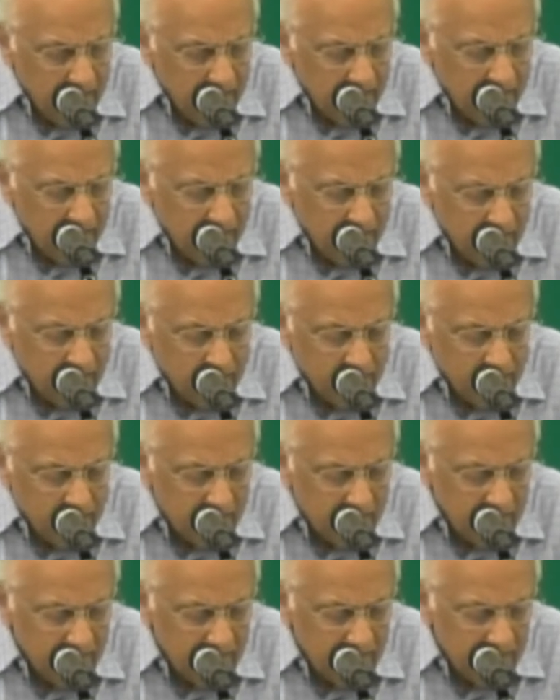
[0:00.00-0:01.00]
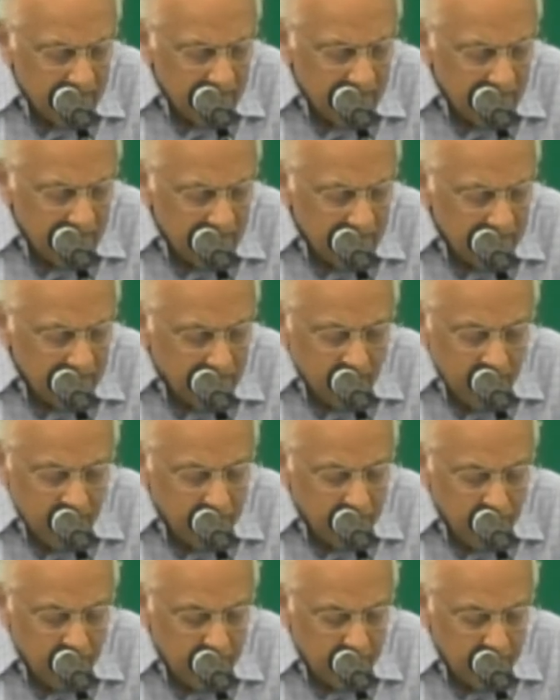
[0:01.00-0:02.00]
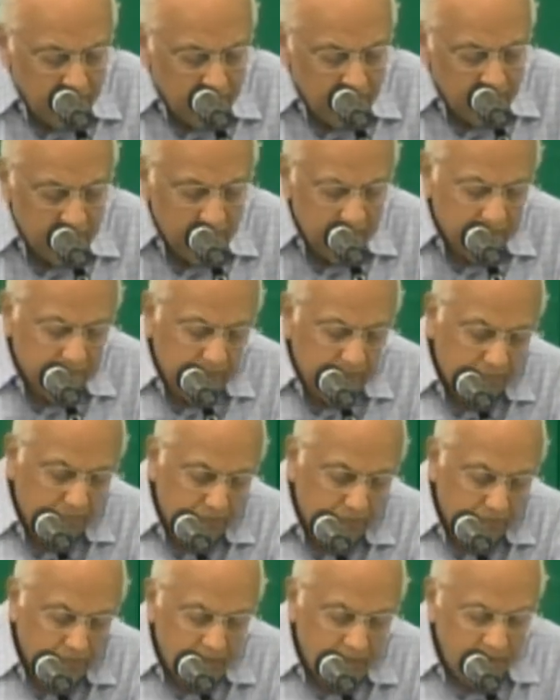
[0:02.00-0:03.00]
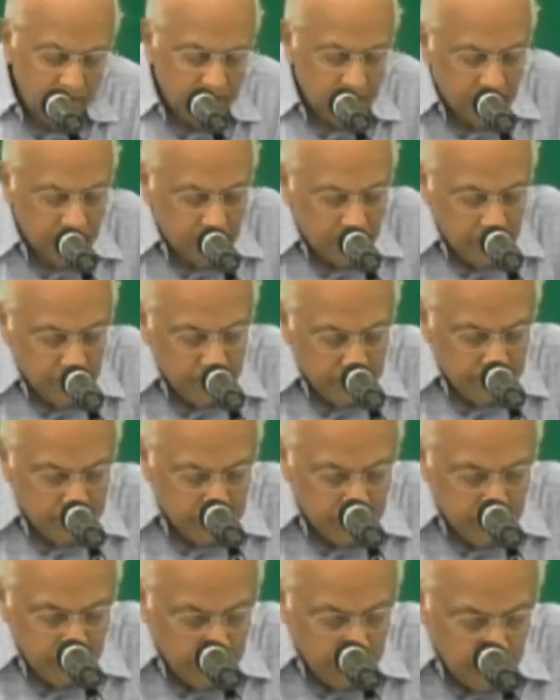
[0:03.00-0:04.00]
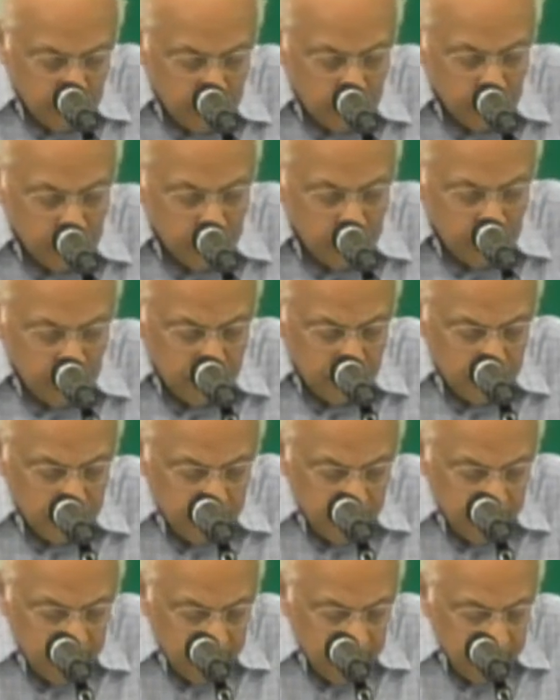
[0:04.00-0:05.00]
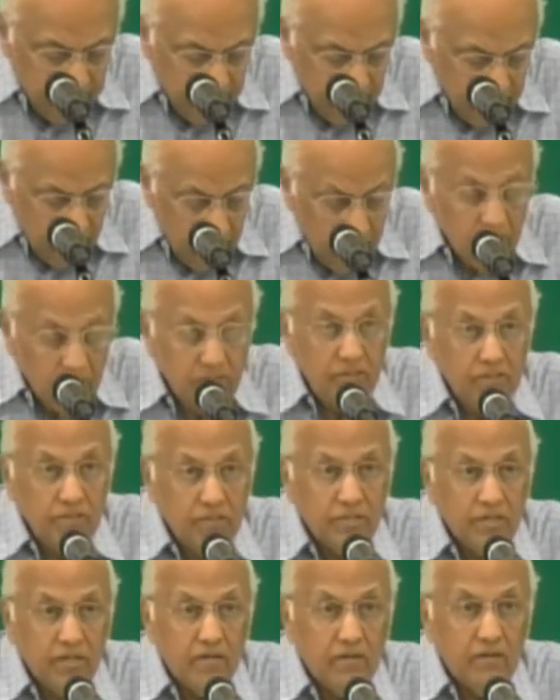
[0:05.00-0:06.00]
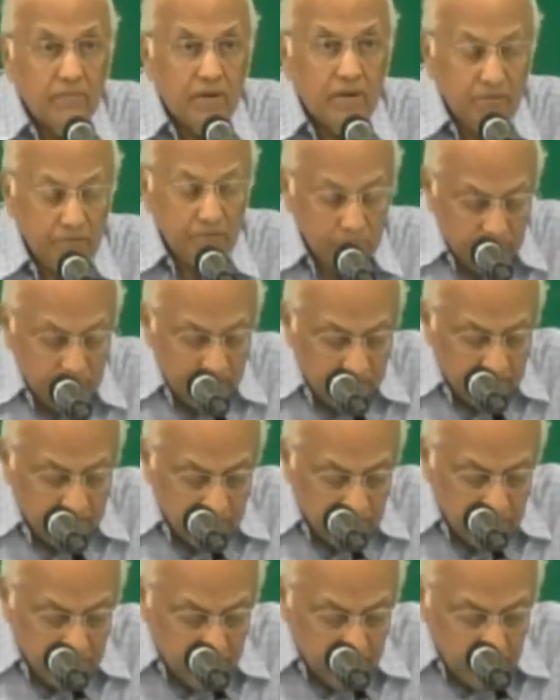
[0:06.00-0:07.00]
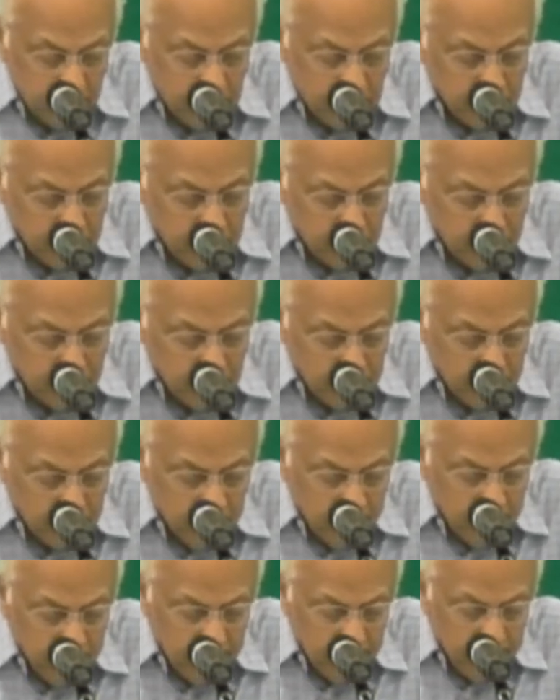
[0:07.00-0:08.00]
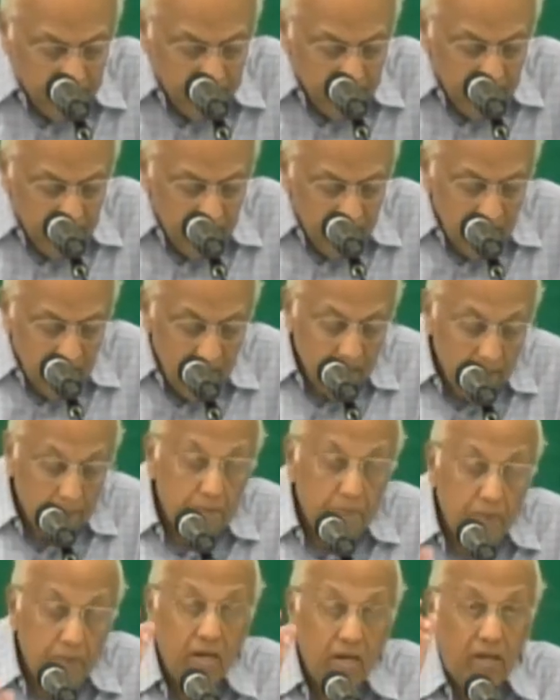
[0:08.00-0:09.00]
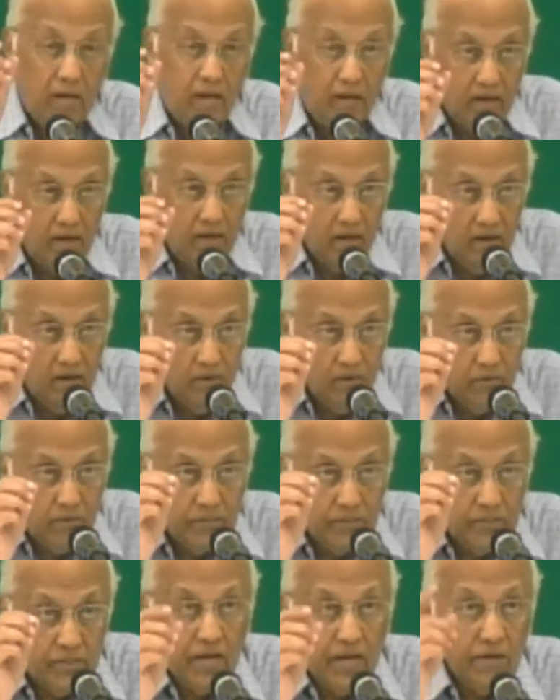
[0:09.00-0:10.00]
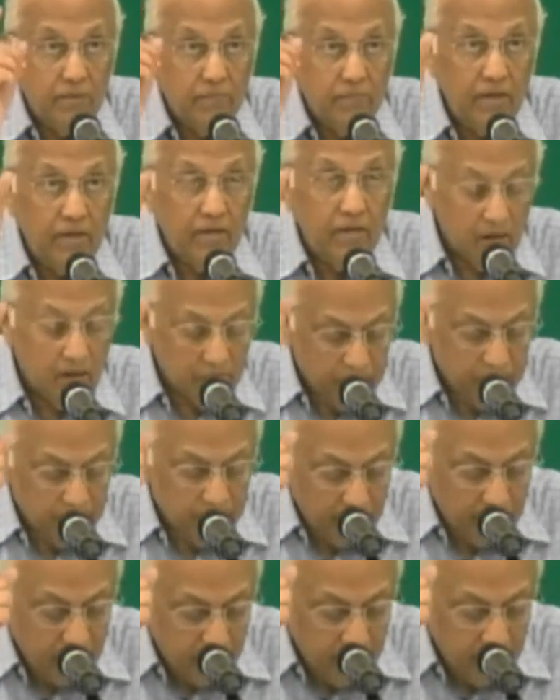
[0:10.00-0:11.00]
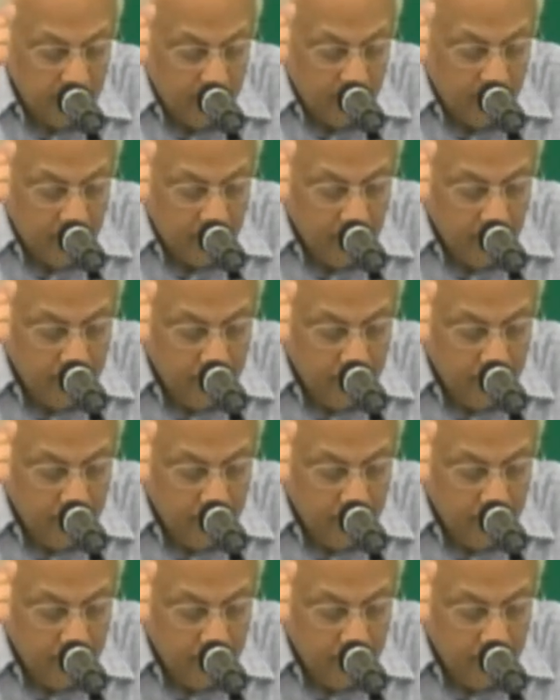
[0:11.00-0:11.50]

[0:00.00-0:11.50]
that very few people believe this, but it is true. Jesus said in Matthew 7 22, Many will say to me in that final day,